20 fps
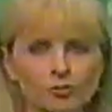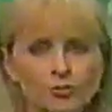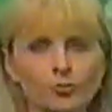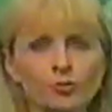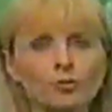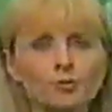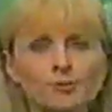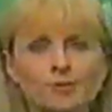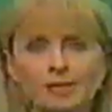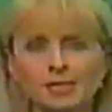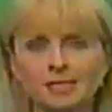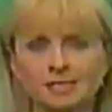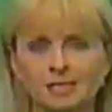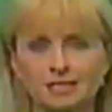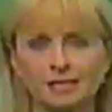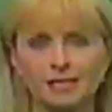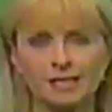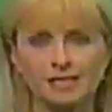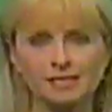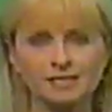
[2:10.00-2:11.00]
northeast at
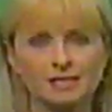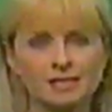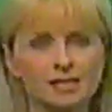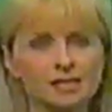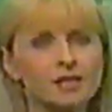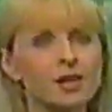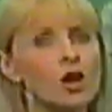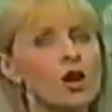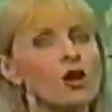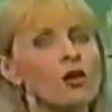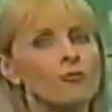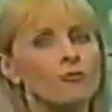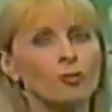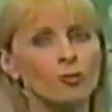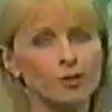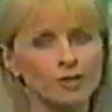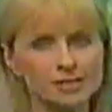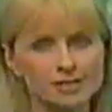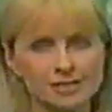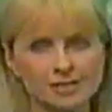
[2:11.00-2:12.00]
18.
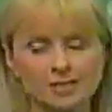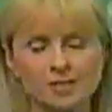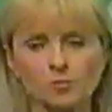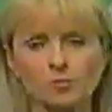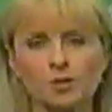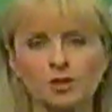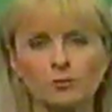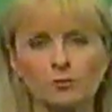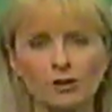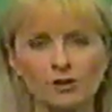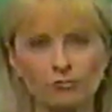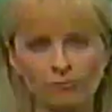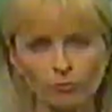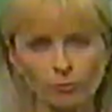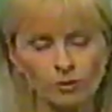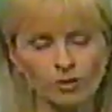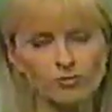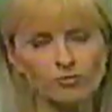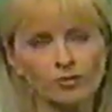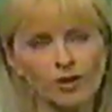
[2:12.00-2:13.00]
46 at Midway,
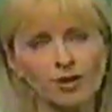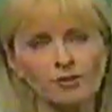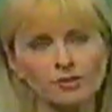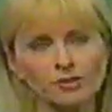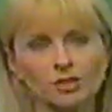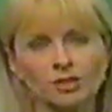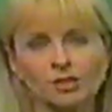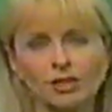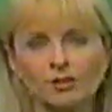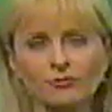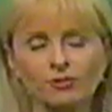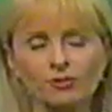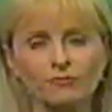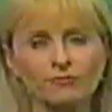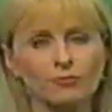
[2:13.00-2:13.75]
45 at the lakefront,